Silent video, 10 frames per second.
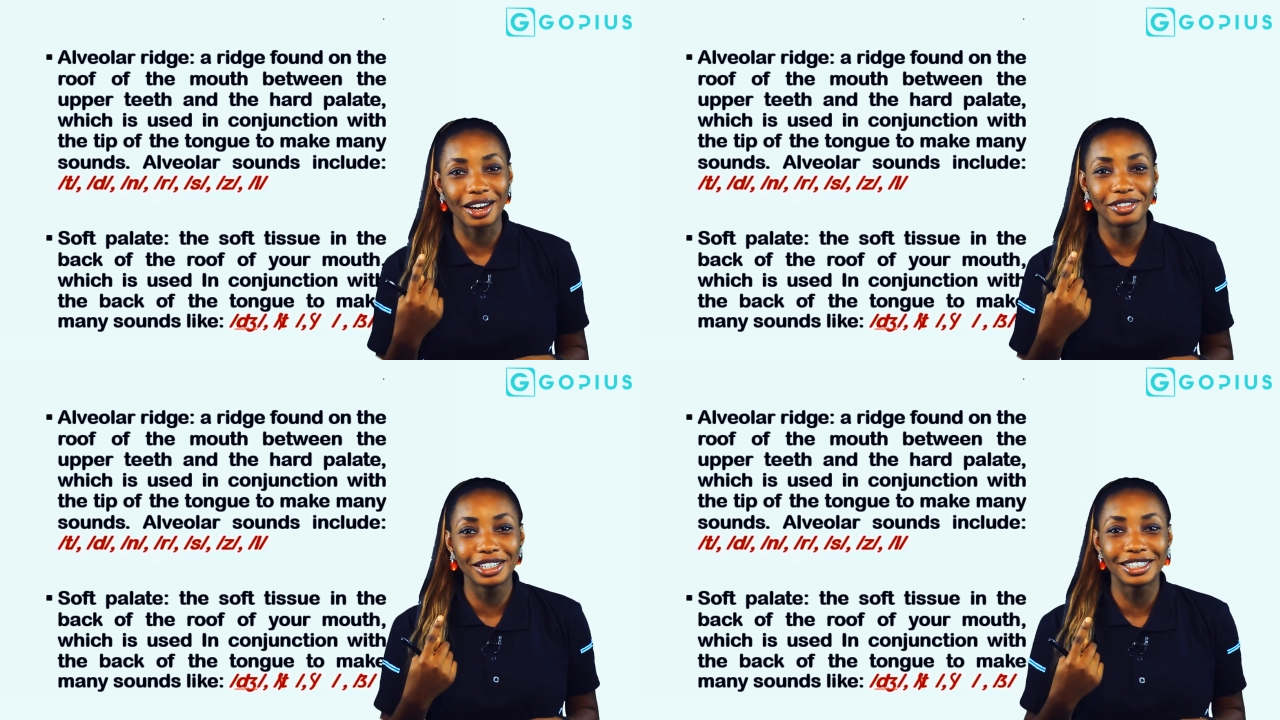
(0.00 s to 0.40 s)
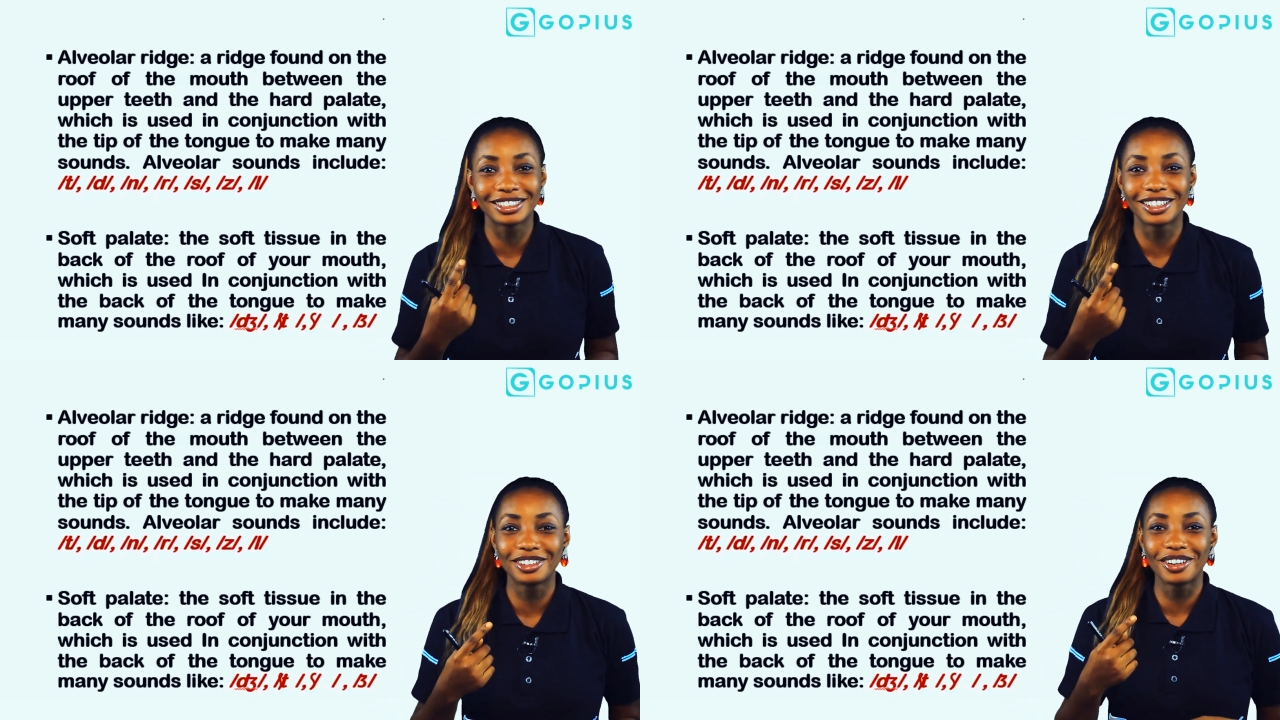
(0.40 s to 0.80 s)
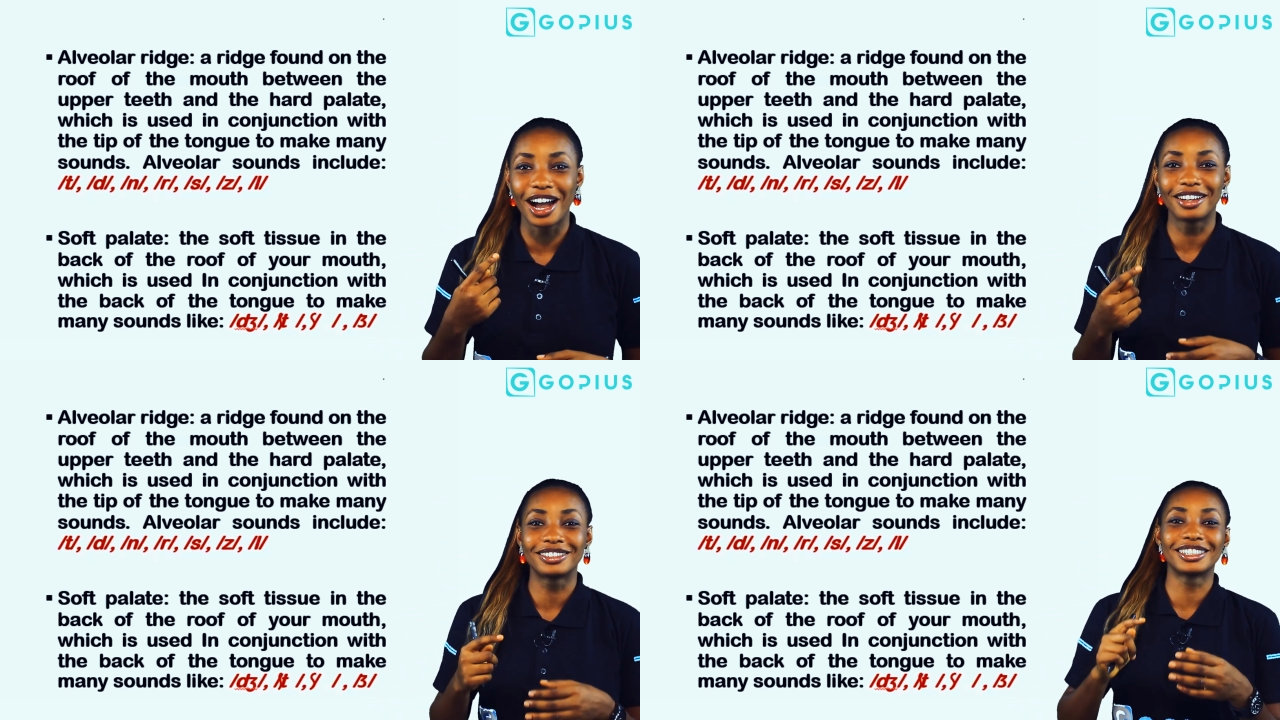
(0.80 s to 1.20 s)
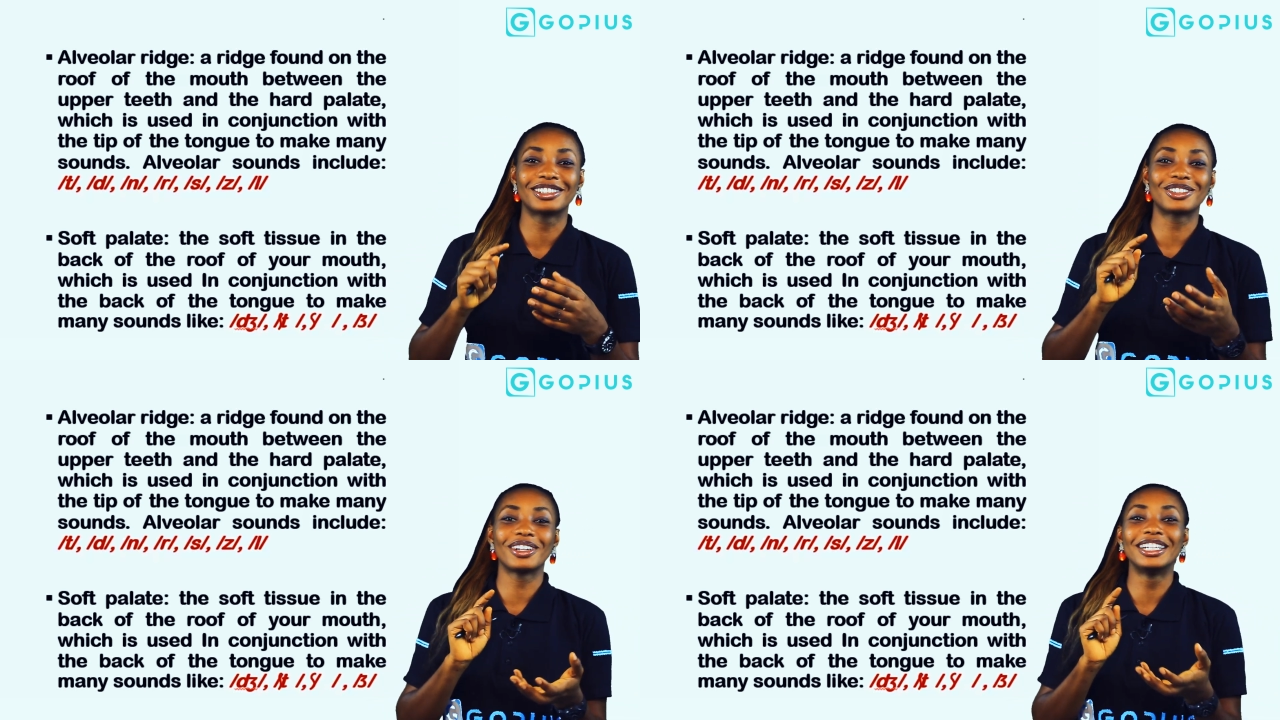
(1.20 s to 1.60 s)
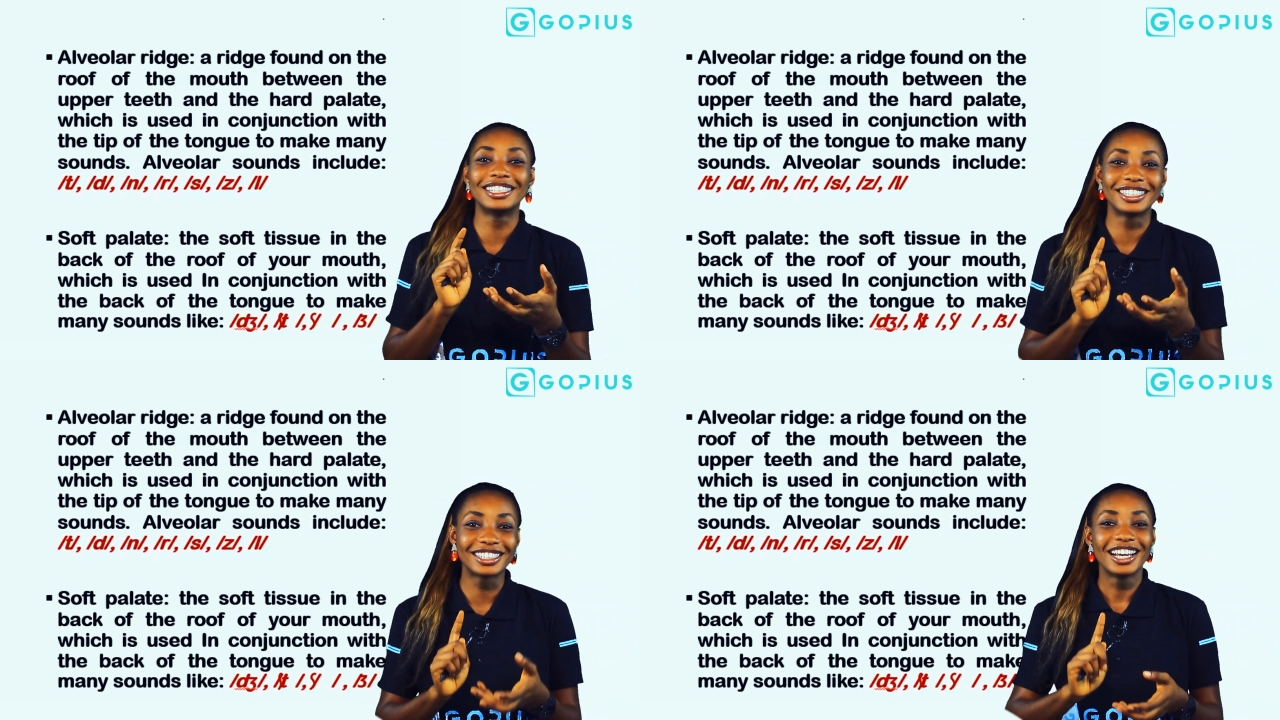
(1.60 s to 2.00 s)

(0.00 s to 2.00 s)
I really do not know how to explain this.